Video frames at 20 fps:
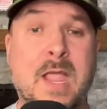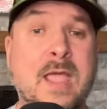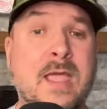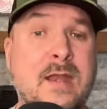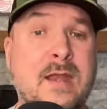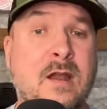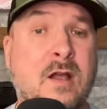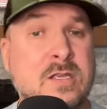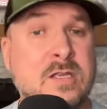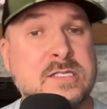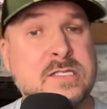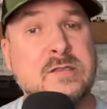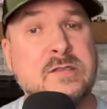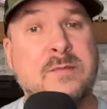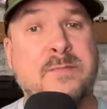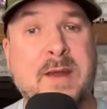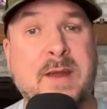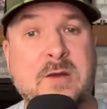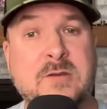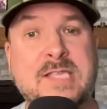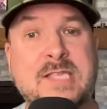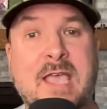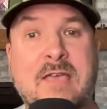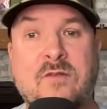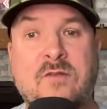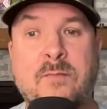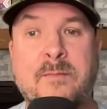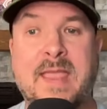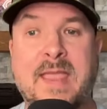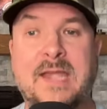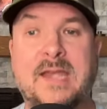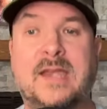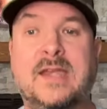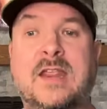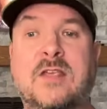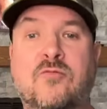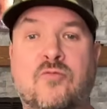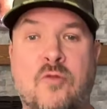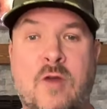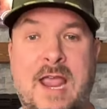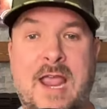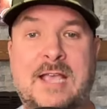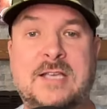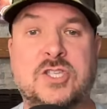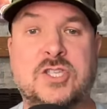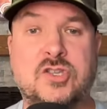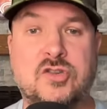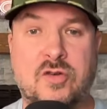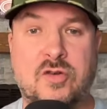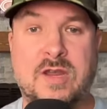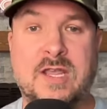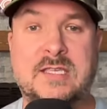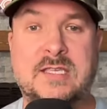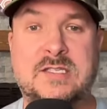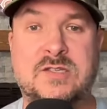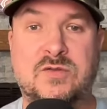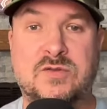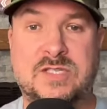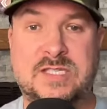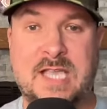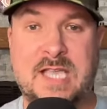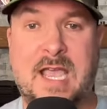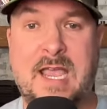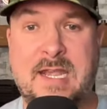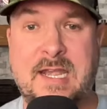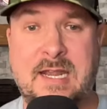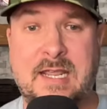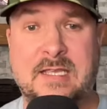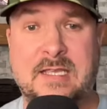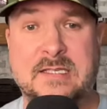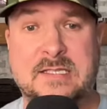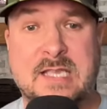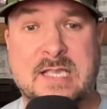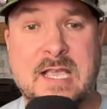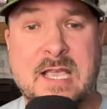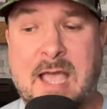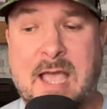And also the Bears haven't made any rash trades or signings.